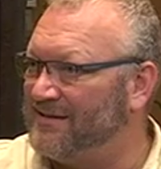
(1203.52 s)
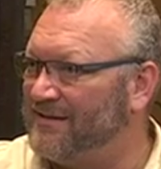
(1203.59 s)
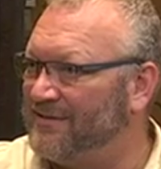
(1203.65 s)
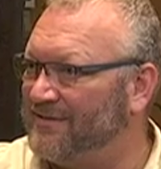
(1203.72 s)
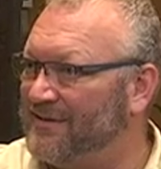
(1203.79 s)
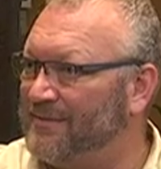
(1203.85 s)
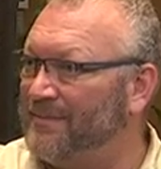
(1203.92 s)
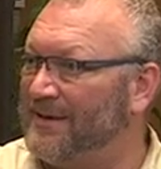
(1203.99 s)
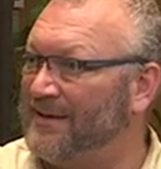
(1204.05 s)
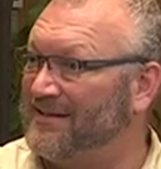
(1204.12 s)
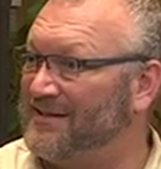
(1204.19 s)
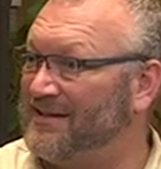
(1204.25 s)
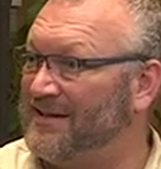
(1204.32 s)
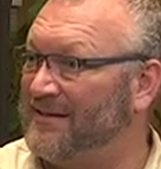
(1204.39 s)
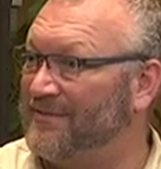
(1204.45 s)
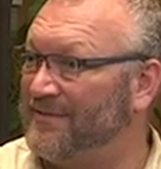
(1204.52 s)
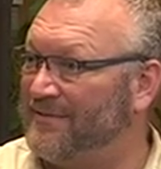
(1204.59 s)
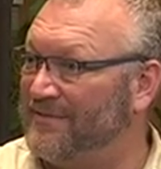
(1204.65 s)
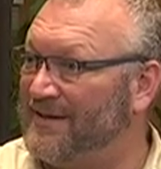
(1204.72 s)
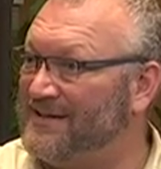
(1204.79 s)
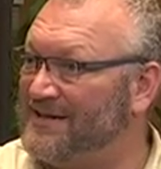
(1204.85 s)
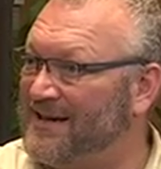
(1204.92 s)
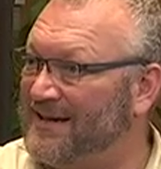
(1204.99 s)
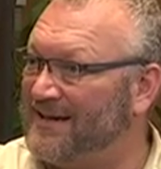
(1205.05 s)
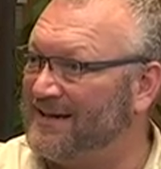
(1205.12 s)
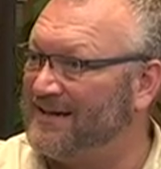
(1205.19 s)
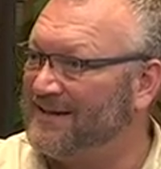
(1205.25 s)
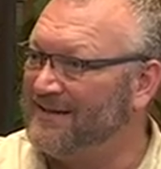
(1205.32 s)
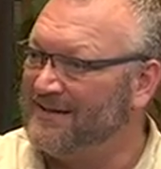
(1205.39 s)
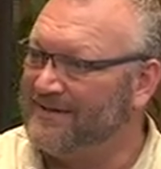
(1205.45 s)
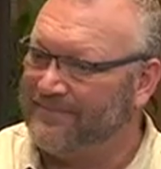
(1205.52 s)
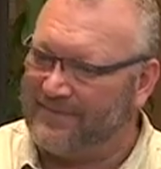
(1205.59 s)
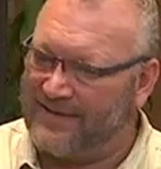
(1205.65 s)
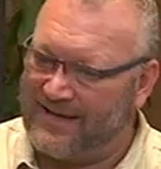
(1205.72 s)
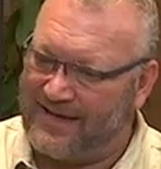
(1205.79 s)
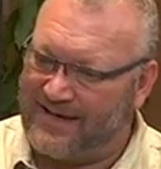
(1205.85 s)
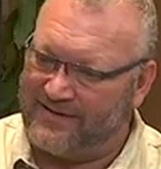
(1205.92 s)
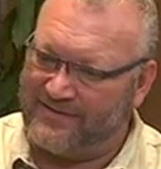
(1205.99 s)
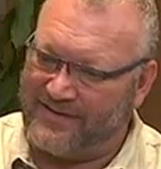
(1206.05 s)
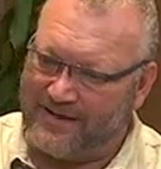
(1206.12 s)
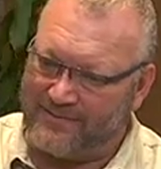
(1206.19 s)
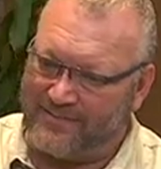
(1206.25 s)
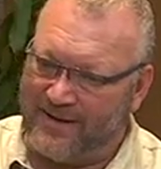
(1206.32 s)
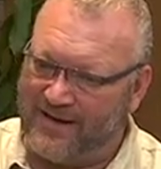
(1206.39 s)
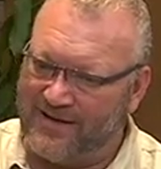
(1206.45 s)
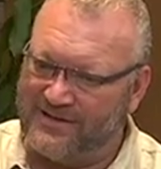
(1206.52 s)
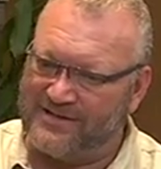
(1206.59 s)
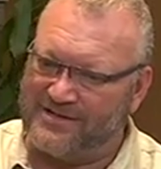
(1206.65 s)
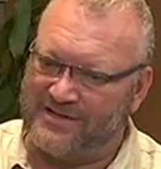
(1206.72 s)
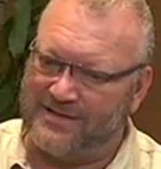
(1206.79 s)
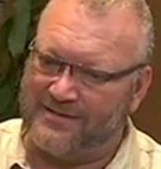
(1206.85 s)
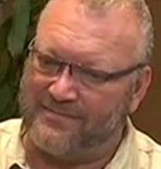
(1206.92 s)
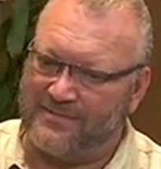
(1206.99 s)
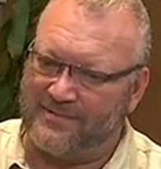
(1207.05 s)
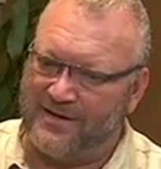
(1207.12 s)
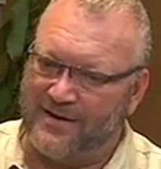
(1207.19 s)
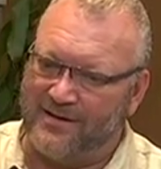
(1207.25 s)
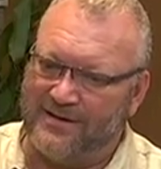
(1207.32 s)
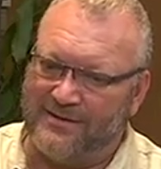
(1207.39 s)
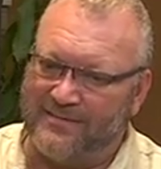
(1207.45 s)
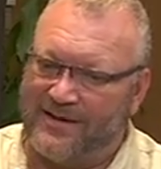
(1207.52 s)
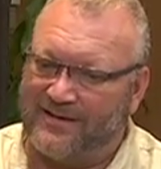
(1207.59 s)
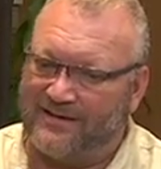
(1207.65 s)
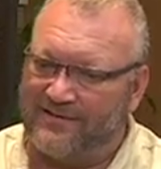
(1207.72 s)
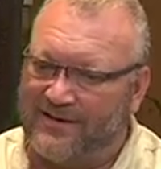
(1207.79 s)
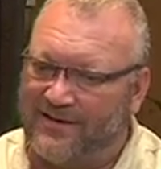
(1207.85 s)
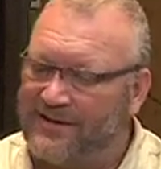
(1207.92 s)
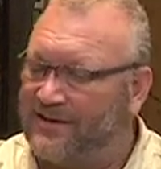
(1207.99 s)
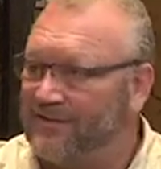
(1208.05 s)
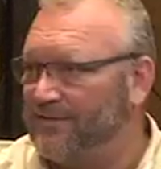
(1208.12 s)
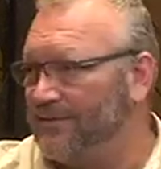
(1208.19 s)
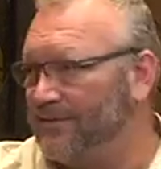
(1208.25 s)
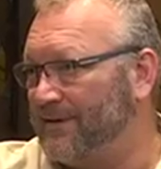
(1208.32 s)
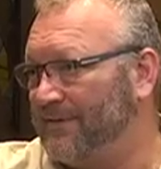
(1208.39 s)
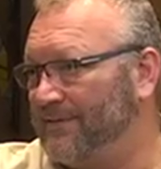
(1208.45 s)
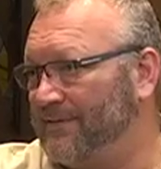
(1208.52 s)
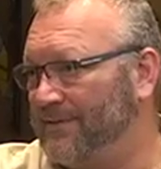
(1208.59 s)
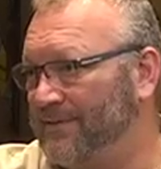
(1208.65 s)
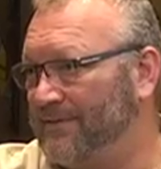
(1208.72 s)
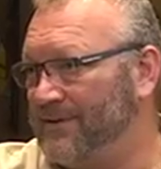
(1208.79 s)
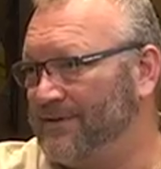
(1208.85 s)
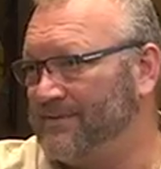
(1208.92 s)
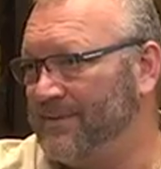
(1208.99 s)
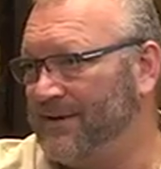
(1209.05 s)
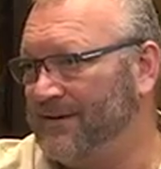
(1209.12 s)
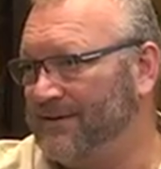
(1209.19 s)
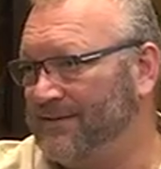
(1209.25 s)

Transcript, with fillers: you know, simplicity of a fintech. And that partnership only makes the lives of customers much better.